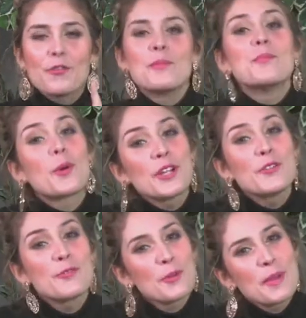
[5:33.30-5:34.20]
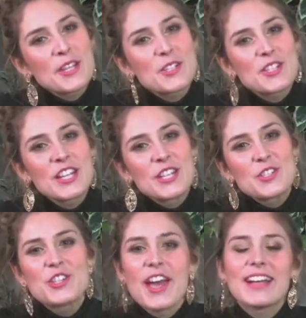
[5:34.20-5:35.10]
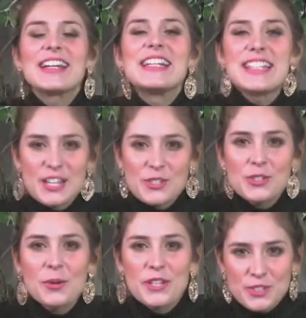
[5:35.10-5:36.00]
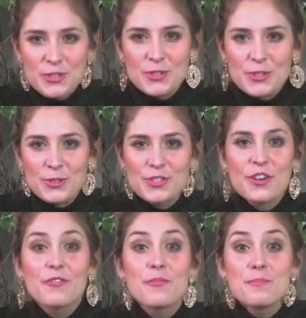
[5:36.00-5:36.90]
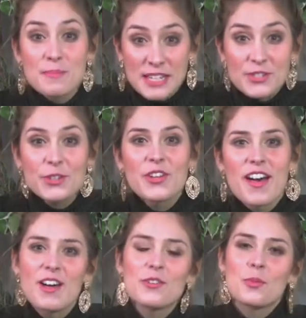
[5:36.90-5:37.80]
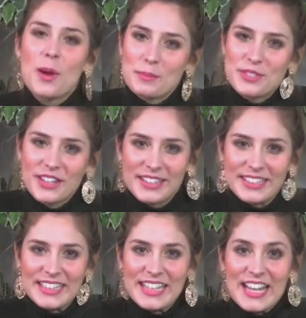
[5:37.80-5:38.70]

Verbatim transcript: For more information, check National Institute of Mental Health website